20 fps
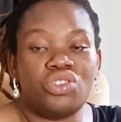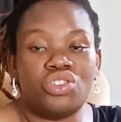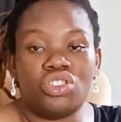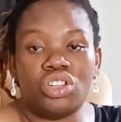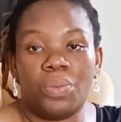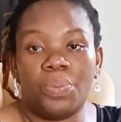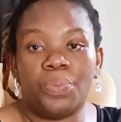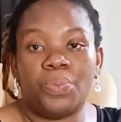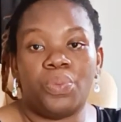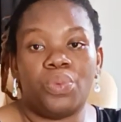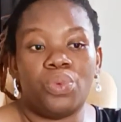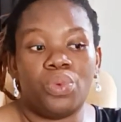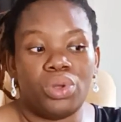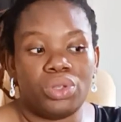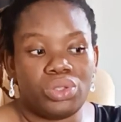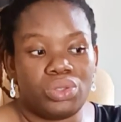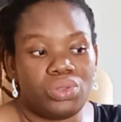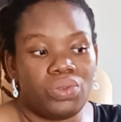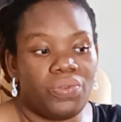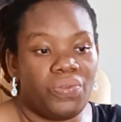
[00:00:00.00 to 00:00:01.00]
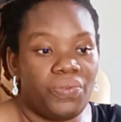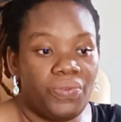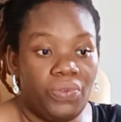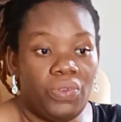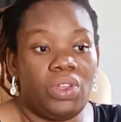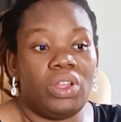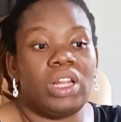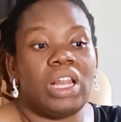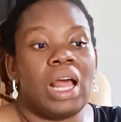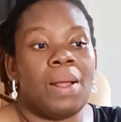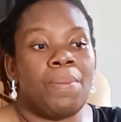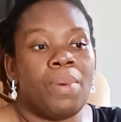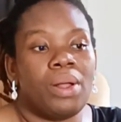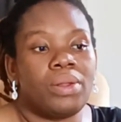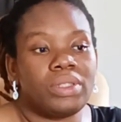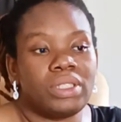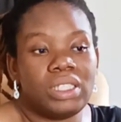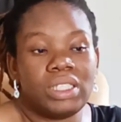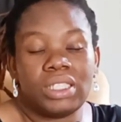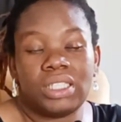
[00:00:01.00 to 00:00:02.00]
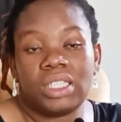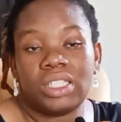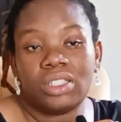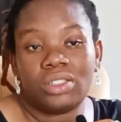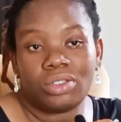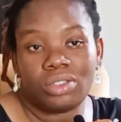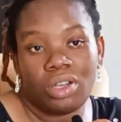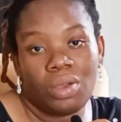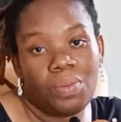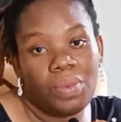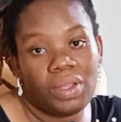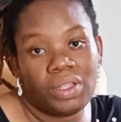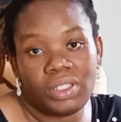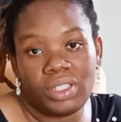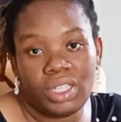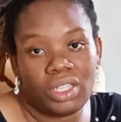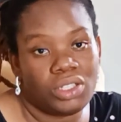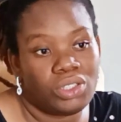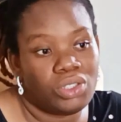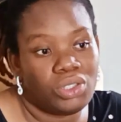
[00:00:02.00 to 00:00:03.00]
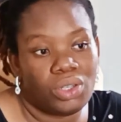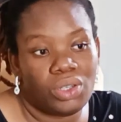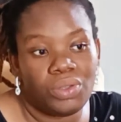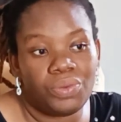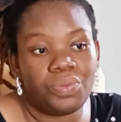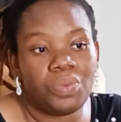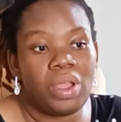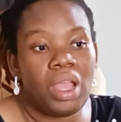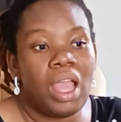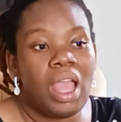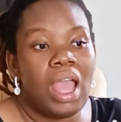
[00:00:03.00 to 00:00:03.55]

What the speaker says: Drop what you feel about it in the comment section,